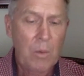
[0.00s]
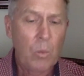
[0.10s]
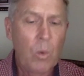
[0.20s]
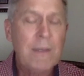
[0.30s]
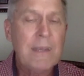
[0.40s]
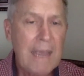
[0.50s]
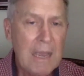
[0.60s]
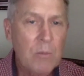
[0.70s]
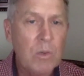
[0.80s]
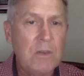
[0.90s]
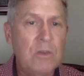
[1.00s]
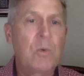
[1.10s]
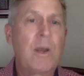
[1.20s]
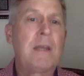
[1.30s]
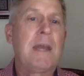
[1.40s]
What can't we do
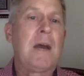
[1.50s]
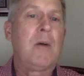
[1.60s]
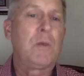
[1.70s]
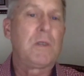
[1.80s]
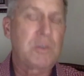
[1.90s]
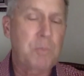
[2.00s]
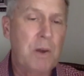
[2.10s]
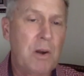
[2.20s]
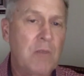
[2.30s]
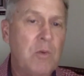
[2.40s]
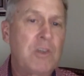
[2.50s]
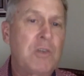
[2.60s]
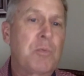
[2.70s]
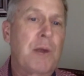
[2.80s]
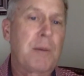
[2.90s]
right now, which is part of what
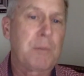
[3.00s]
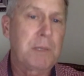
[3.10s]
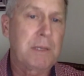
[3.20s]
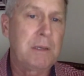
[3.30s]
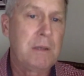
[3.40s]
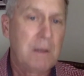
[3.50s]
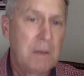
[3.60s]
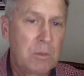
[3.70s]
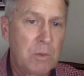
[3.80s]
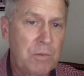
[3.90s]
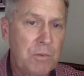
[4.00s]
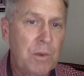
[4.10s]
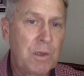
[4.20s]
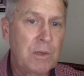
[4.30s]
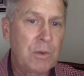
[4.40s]
you're probably
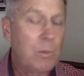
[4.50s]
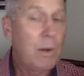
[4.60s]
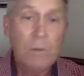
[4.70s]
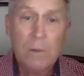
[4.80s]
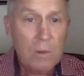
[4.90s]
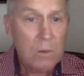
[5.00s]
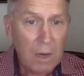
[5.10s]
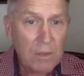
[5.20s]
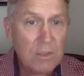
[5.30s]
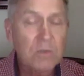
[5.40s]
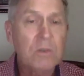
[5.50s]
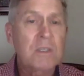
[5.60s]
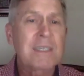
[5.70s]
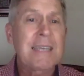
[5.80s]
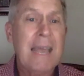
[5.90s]
referring to? Well, our
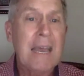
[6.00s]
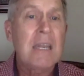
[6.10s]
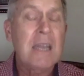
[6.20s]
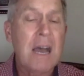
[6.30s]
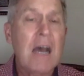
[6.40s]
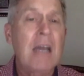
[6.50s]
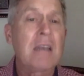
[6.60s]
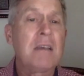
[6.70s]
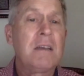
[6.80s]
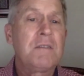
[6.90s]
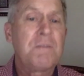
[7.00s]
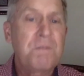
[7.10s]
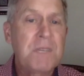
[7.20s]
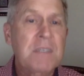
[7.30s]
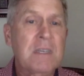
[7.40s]
students cannot
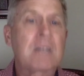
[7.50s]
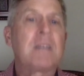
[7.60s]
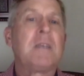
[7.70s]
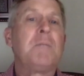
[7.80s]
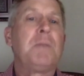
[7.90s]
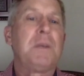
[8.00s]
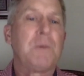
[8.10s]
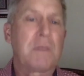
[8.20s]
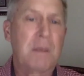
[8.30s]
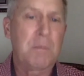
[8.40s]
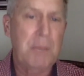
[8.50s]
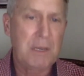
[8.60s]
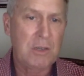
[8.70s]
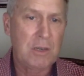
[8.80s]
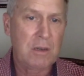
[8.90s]
physically be with a
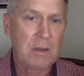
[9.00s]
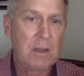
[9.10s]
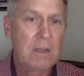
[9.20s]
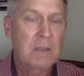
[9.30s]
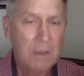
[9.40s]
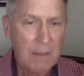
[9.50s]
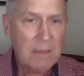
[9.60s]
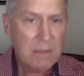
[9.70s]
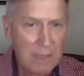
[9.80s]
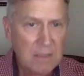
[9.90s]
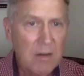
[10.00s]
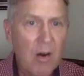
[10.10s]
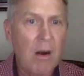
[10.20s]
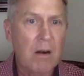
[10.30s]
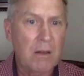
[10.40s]
patient. So that's that's
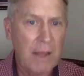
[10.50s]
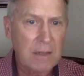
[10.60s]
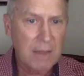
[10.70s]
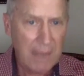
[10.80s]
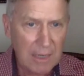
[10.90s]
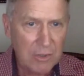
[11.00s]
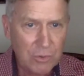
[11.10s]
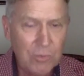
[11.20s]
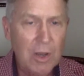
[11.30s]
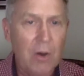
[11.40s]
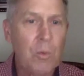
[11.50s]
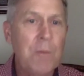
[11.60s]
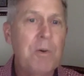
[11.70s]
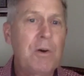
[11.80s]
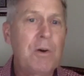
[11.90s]
hard. That, that as you know, we
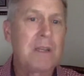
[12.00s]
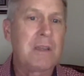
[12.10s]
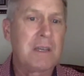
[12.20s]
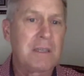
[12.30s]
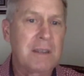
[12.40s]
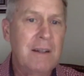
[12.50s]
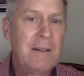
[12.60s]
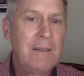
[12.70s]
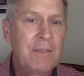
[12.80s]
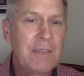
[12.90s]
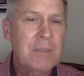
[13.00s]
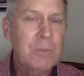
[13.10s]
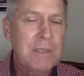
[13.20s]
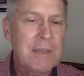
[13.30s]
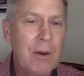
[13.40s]
both did this. This
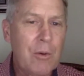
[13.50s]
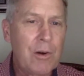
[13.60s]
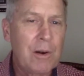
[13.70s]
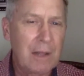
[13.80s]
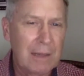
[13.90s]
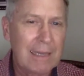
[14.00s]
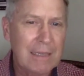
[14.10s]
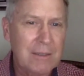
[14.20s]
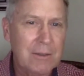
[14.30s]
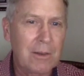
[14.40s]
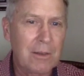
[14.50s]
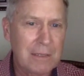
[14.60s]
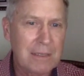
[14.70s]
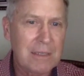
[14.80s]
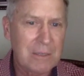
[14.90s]
was our elixir.
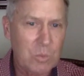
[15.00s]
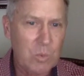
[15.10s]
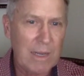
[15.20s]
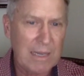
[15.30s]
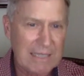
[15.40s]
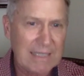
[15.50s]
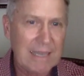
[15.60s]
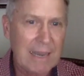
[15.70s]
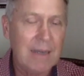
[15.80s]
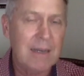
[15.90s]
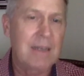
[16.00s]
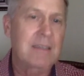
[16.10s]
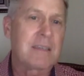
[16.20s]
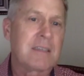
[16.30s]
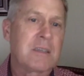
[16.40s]
This is what excited
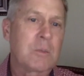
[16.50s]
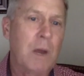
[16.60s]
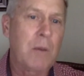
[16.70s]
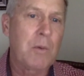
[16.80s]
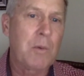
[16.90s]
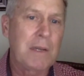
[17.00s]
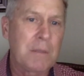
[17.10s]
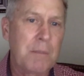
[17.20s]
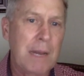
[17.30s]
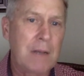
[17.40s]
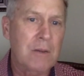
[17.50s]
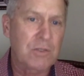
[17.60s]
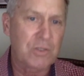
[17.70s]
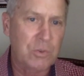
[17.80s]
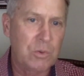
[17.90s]
us. This is why we went to medical
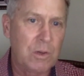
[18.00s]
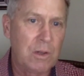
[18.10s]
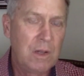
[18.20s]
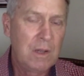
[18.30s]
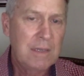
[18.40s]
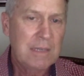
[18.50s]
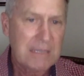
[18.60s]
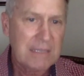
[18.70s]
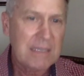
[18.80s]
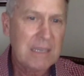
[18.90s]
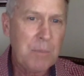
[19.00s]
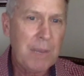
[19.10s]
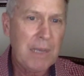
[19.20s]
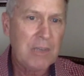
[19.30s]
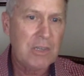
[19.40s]
school to see
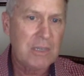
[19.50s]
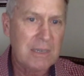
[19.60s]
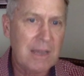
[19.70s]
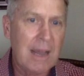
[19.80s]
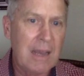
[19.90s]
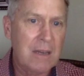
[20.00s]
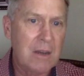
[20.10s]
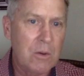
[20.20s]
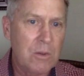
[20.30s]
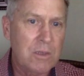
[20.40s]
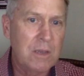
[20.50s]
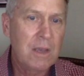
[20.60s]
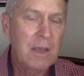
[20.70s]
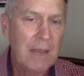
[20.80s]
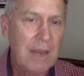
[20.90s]
patients, diagnose,
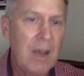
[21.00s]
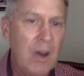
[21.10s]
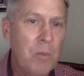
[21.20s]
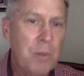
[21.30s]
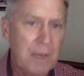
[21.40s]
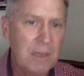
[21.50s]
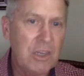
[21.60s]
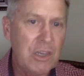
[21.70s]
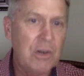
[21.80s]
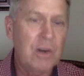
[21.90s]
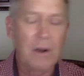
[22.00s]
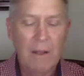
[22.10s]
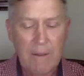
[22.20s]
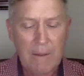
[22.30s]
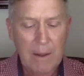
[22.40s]
and help and cure.
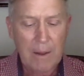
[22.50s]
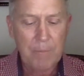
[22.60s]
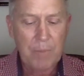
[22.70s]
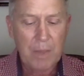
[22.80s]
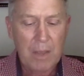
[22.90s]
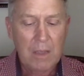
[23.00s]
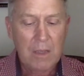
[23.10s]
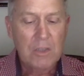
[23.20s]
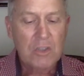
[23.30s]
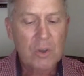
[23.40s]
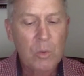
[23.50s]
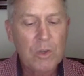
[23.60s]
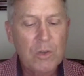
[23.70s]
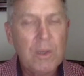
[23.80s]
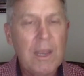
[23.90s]
Um, so we're
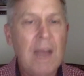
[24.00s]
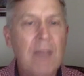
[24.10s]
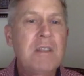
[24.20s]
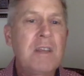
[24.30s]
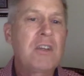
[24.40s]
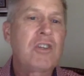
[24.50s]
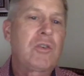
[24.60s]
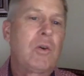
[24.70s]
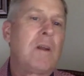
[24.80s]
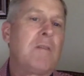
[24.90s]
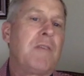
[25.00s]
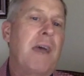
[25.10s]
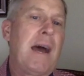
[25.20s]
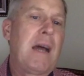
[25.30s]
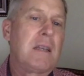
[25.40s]
doing everything short of
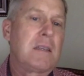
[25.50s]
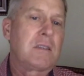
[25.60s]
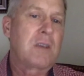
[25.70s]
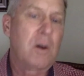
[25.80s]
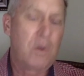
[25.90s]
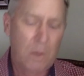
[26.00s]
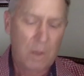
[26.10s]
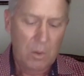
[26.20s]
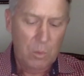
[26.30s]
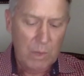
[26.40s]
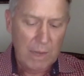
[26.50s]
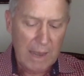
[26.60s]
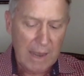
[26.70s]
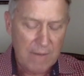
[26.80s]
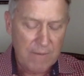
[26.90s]
that. So we
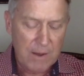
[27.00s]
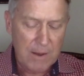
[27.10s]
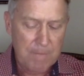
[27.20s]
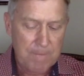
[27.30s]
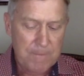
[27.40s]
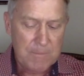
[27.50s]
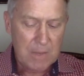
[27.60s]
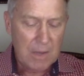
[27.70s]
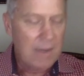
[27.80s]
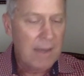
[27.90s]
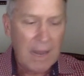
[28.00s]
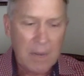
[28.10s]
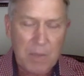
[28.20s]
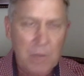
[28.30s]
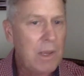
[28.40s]
have um,
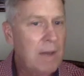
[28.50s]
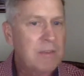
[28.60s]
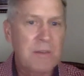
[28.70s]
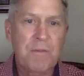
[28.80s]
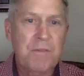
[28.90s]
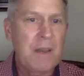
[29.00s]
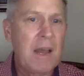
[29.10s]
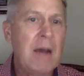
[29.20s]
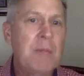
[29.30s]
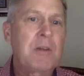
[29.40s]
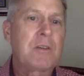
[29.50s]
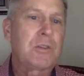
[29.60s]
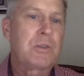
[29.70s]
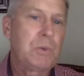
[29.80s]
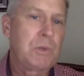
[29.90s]
anatomy. We have some phenomenal
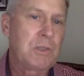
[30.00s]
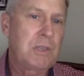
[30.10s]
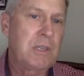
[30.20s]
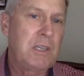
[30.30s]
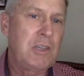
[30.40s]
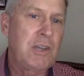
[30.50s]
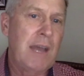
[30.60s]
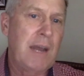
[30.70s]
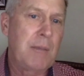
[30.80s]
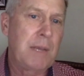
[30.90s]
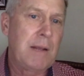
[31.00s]
tools to teach anatomy.